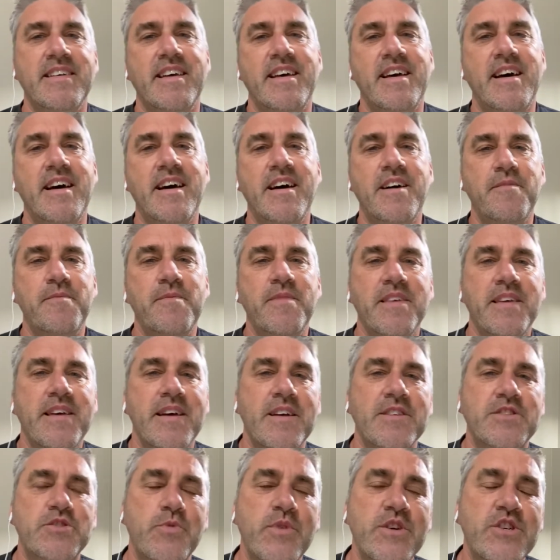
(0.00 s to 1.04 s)

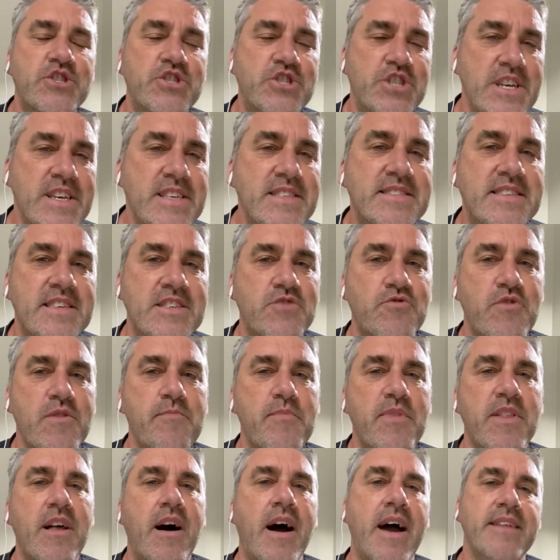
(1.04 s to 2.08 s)
To which Jesus
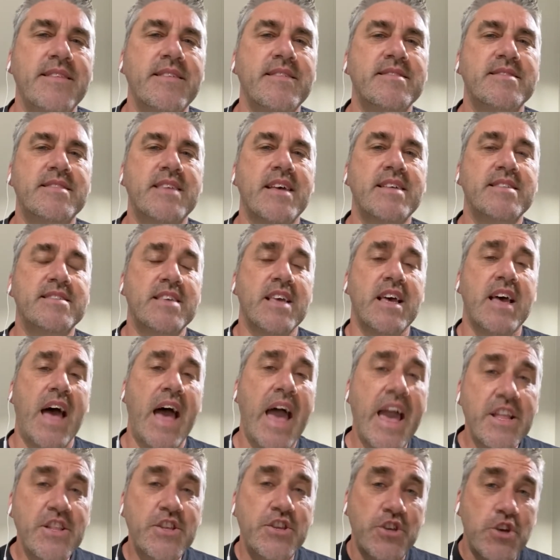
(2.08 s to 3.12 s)
replied, he says,
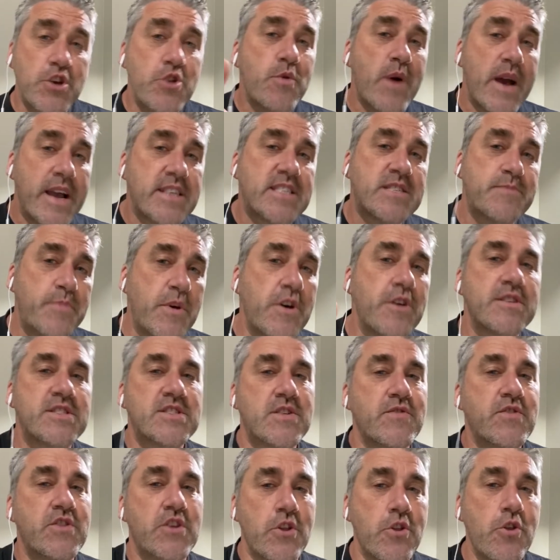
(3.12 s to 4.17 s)
and you experts
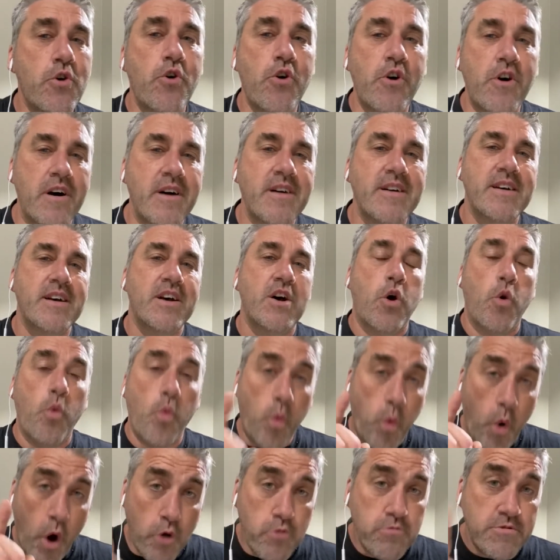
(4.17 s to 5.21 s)
of the law,
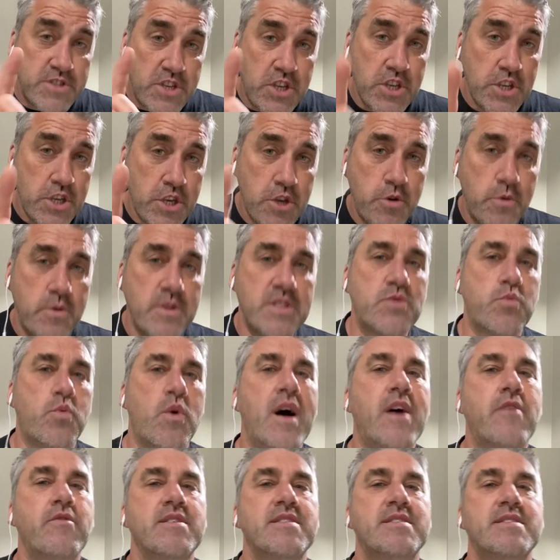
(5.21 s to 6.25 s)
woe to you as
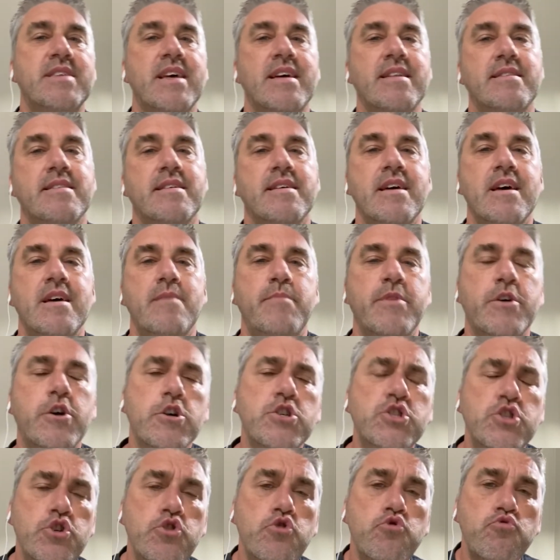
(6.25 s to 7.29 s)
well, he said,
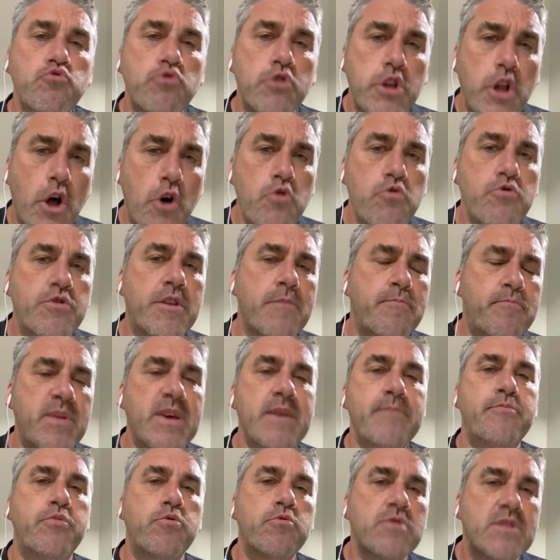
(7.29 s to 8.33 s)
because you load the
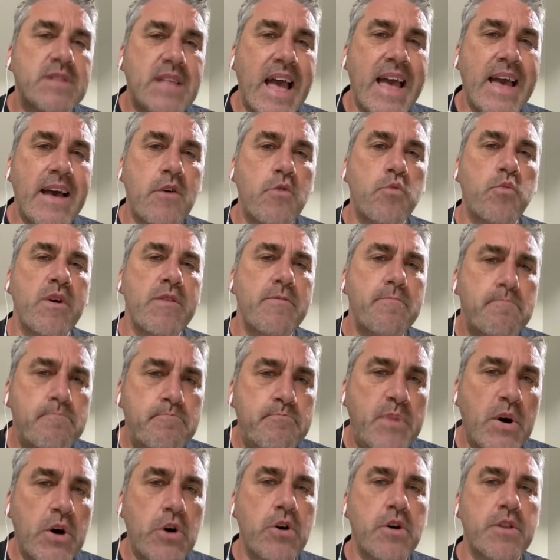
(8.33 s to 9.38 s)
people down with
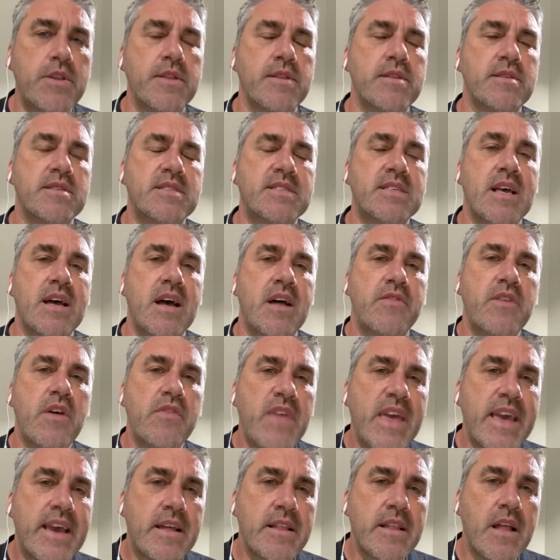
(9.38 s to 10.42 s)
burdens that
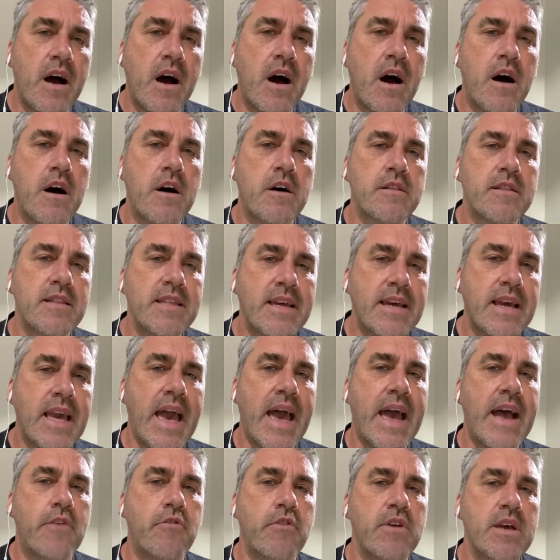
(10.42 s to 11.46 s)
they can hardly
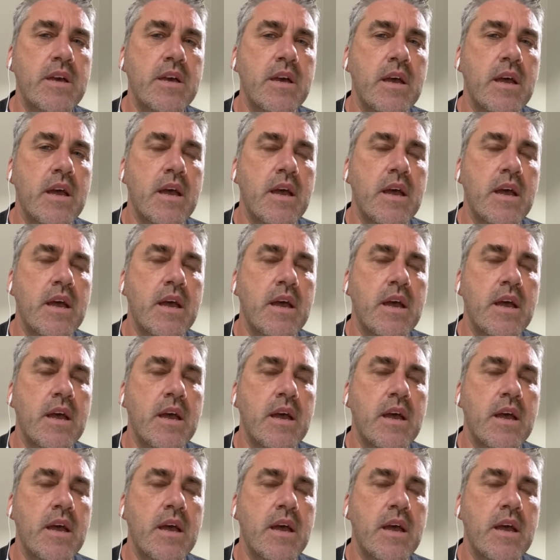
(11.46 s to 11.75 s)
carry,